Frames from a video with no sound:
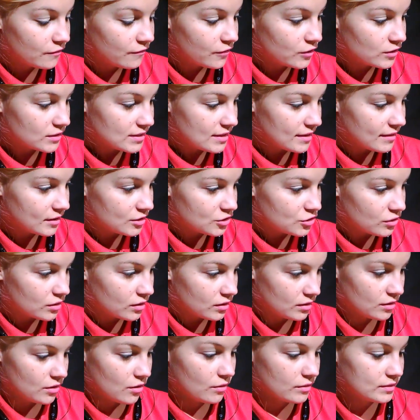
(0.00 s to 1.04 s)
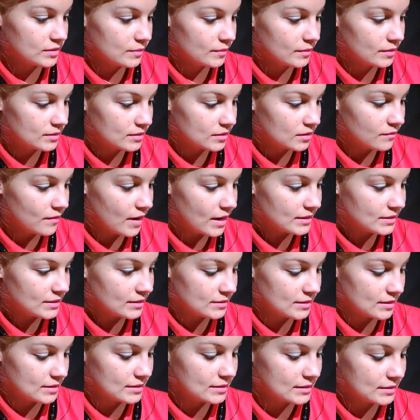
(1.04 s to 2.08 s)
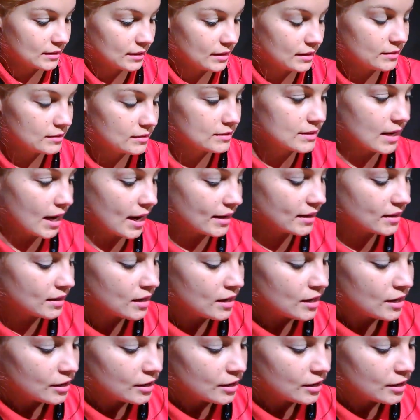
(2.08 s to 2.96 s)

first thing that you're going to notice with this device is its sleek design.